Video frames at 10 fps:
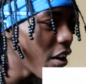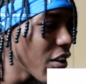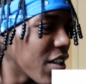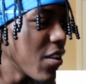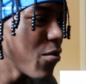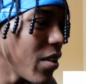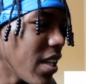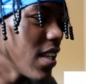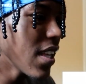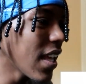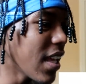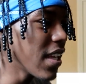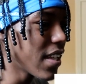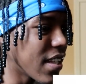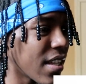On a
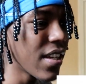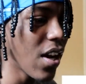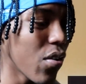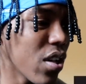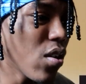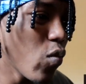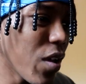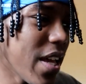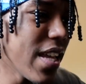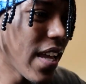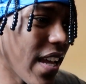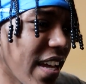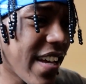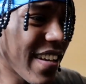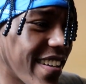weekend, on a
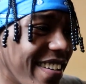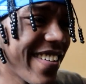weekend.